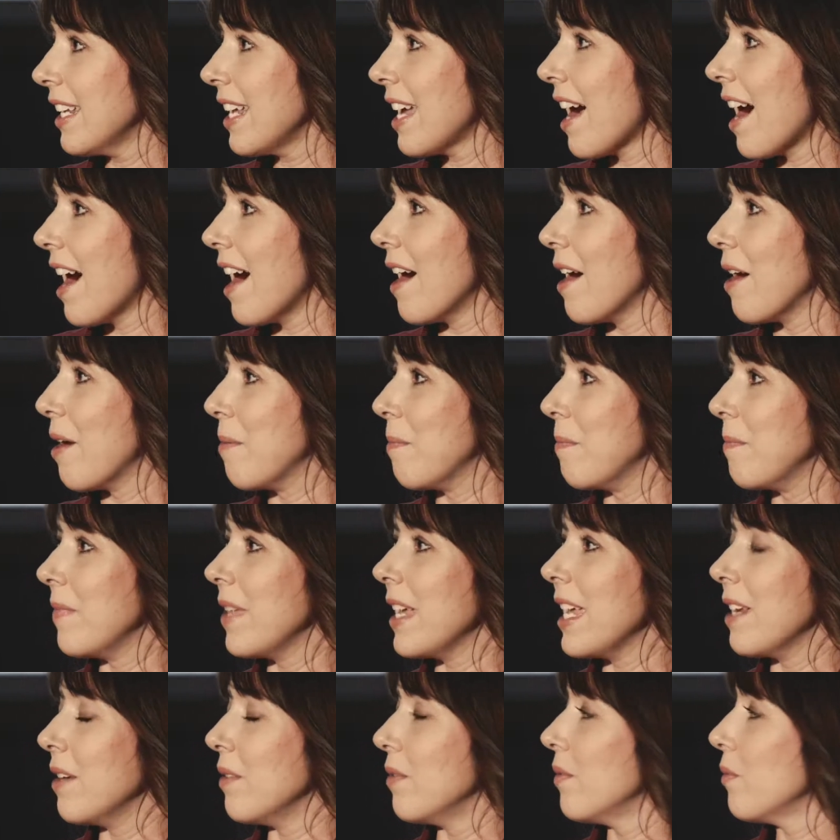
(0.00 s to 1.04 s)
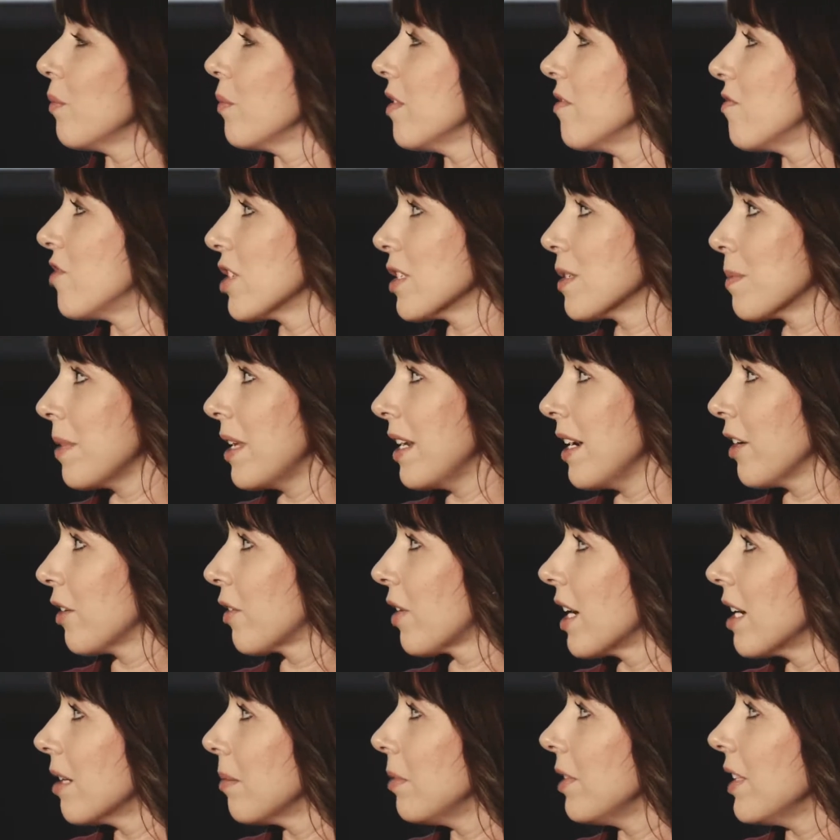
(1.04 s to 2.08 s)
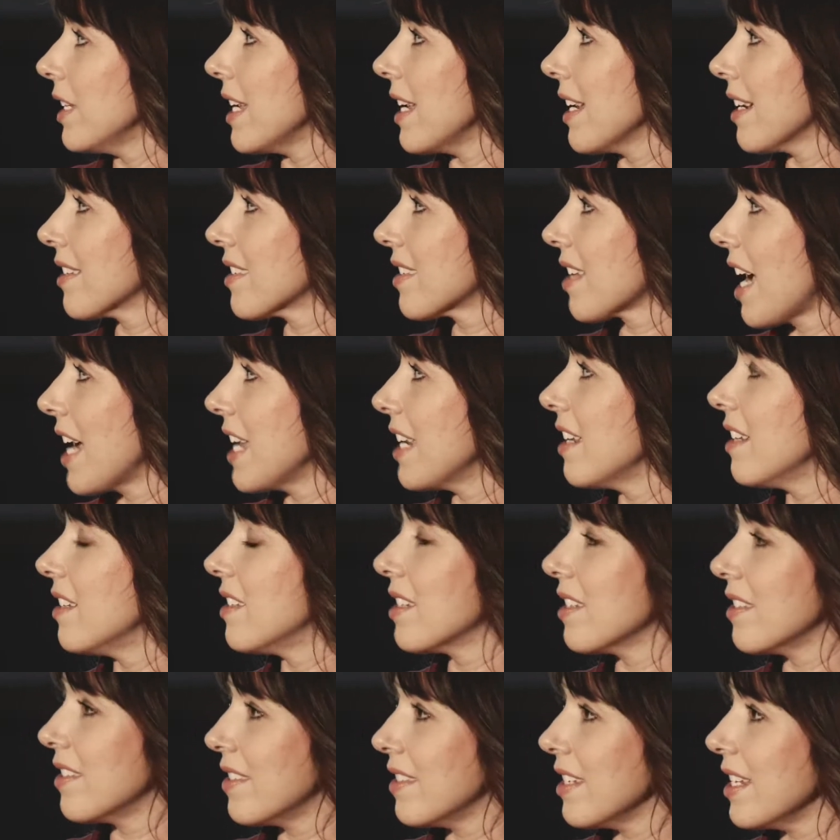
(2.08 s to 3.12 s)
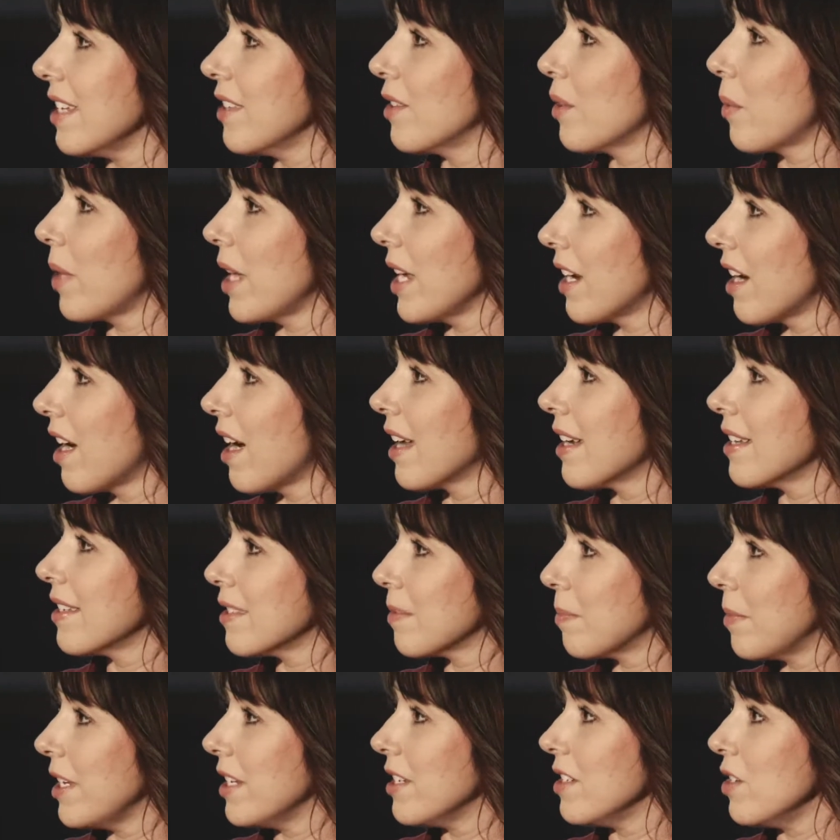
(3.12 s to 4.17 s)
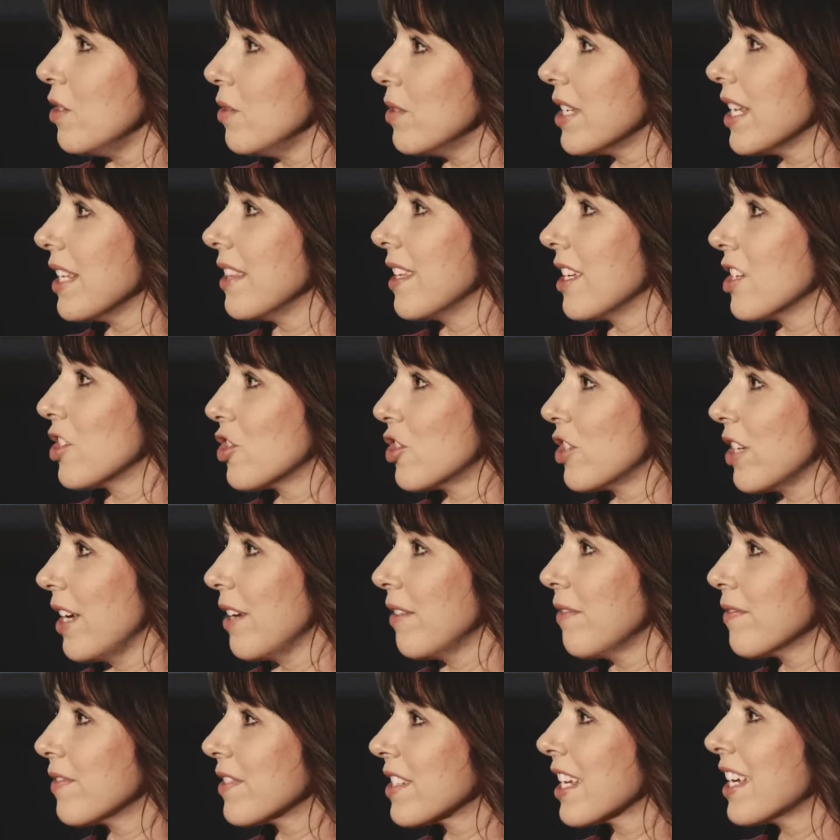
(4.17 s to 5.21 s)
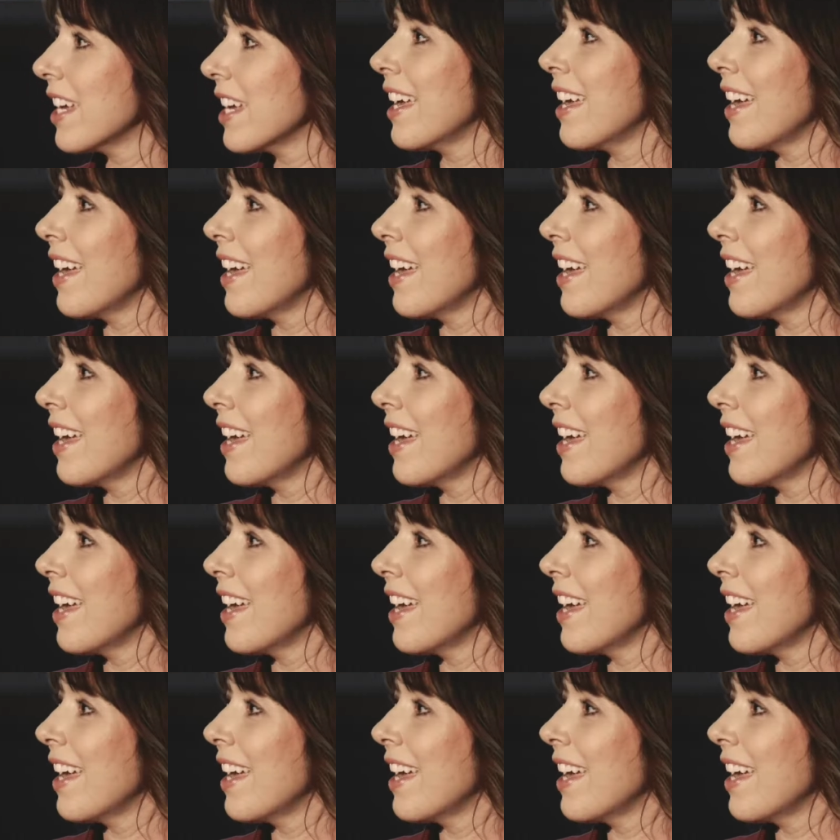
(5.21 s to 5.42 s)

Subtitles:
And we've just been incredibly excited to see the way God has been using this shift.